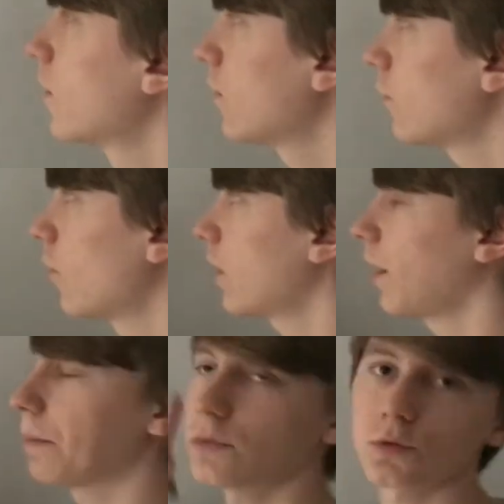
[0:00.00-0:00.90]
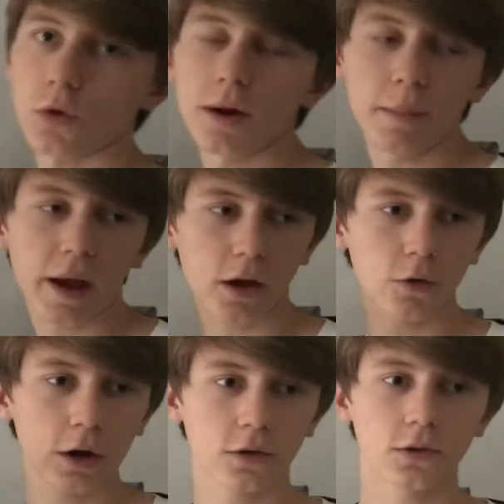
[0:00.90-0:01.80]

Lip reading: So it comes right back around.